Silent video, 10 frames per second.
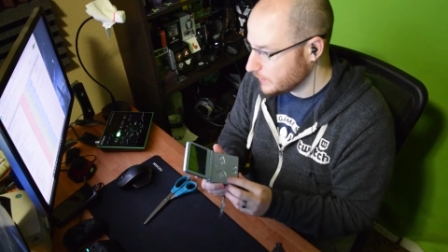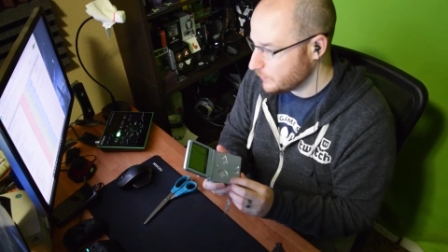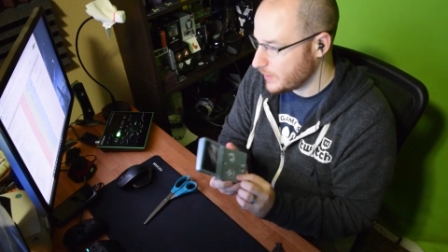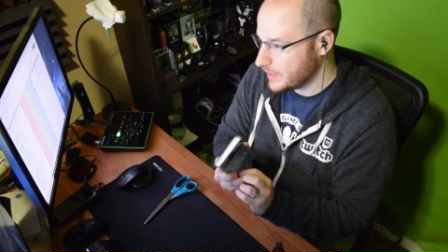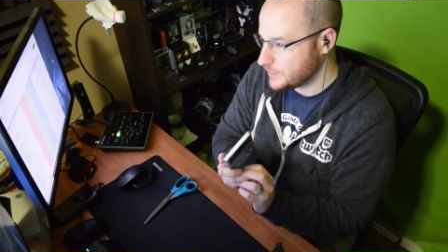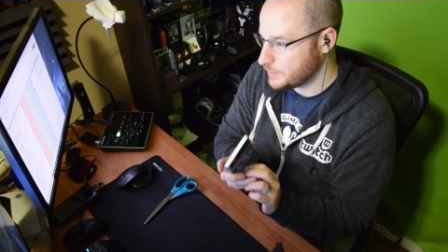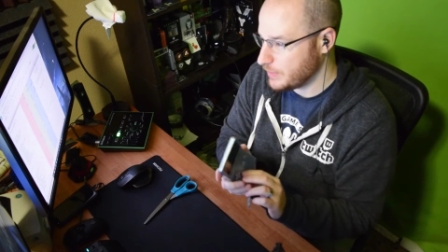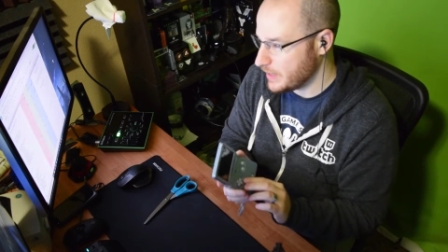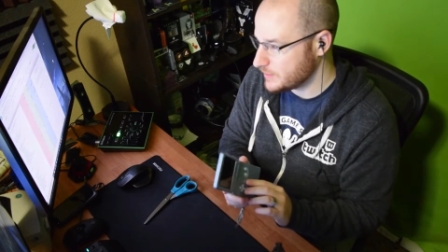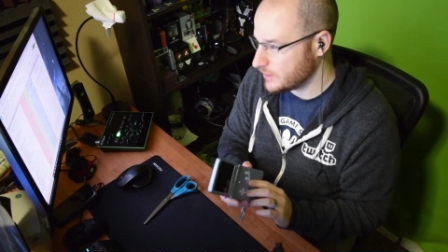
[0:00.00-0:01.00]
what I
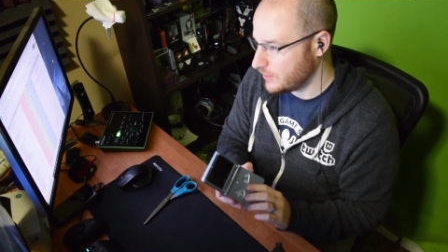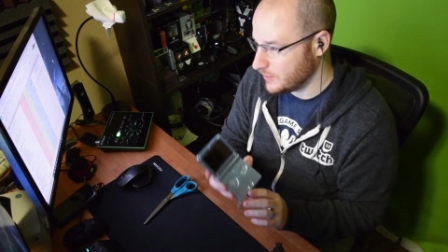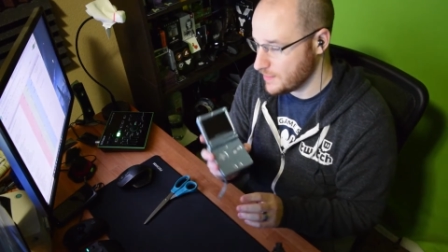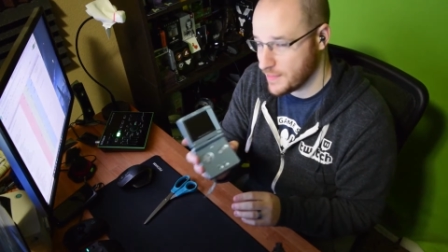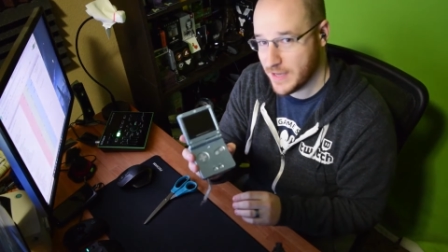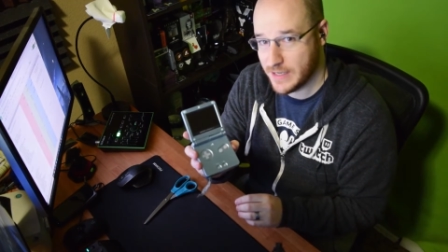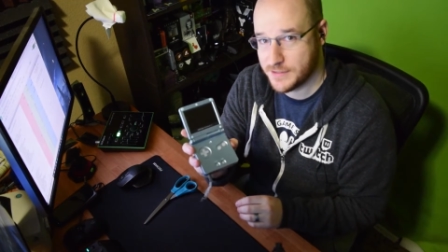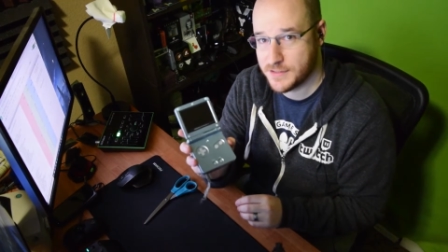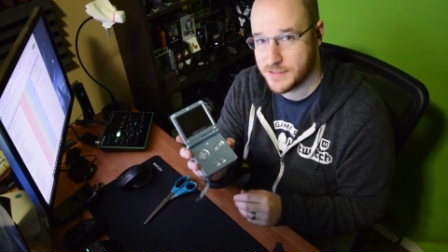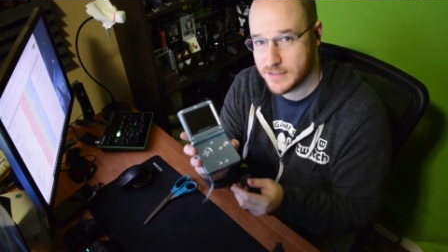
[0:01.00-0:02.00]
spent on
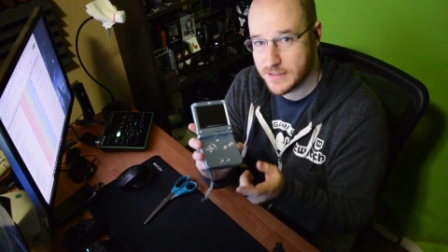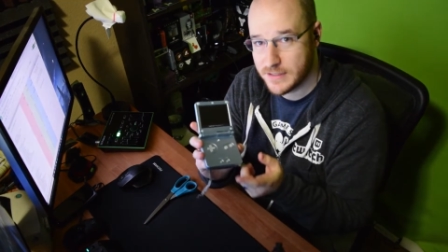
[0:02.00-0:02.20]
this,